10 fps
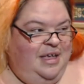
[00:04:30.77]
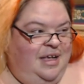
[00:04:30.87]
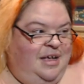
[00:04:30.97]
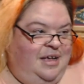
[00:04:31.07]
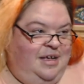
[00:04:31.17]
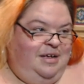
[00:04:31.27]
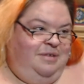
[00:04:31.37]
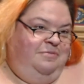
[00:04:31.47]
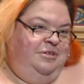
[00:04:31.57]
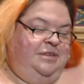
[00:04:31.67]

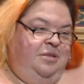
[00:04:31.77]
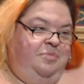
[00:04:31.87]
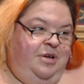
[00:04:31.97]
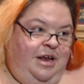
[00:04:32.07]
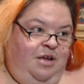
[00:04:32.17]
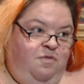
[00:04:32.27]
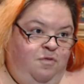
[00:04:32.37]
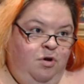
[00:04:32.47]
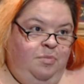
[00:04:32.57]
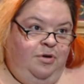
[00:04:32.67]
We're celebrating
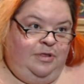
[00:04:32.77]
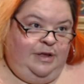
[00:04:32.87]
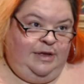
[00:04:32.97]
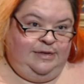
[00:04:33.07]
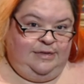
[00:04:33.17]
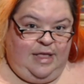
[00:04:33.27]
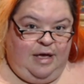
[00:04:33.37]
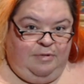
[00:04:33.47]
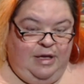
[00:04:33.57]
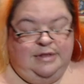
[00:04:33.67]
4 birthdays in
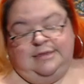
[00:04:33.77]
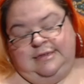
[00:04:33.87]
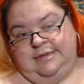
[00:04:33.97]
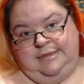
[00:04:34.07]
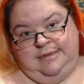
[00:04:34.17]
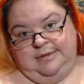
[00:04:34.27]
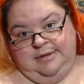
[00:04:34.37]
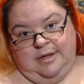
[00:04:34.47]
that way, and since